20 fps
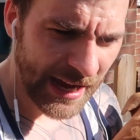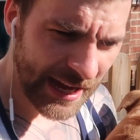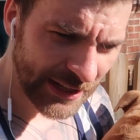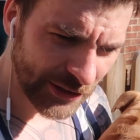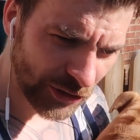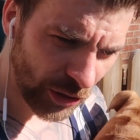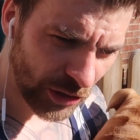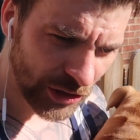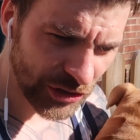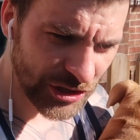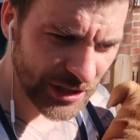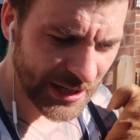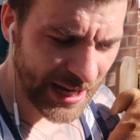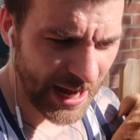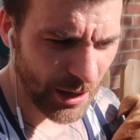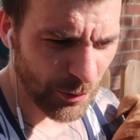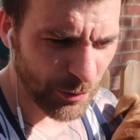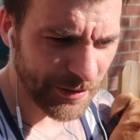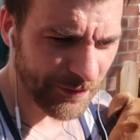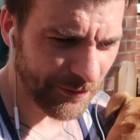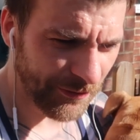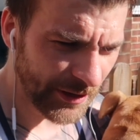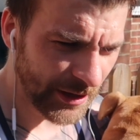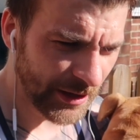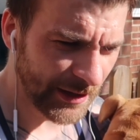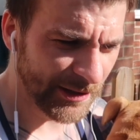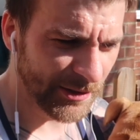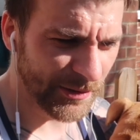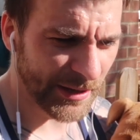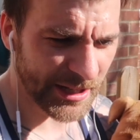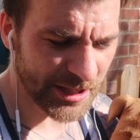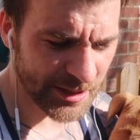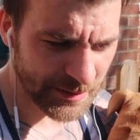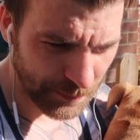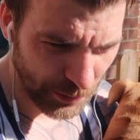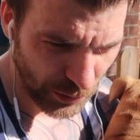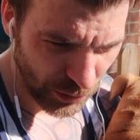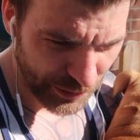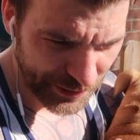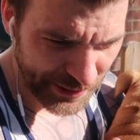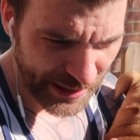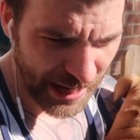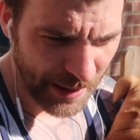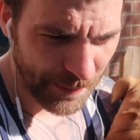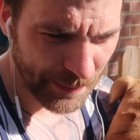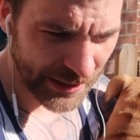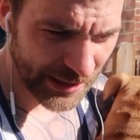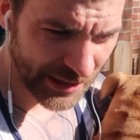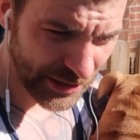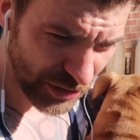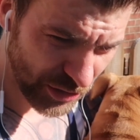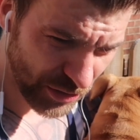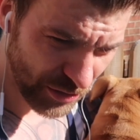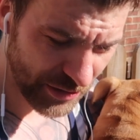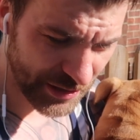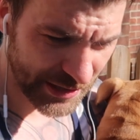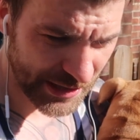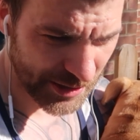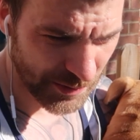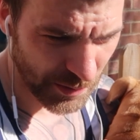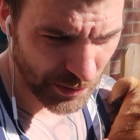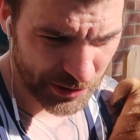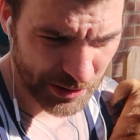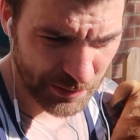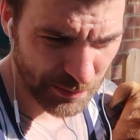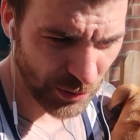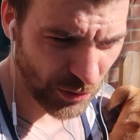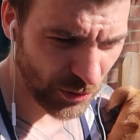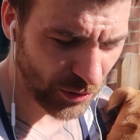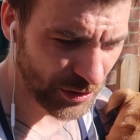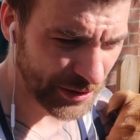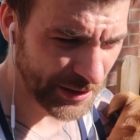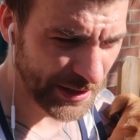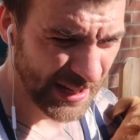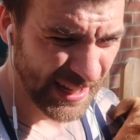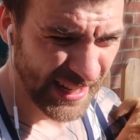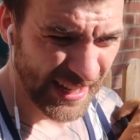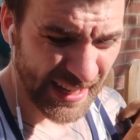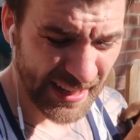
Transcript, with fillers: Acknowledging how we feel, exploring that, and being curious is what's important.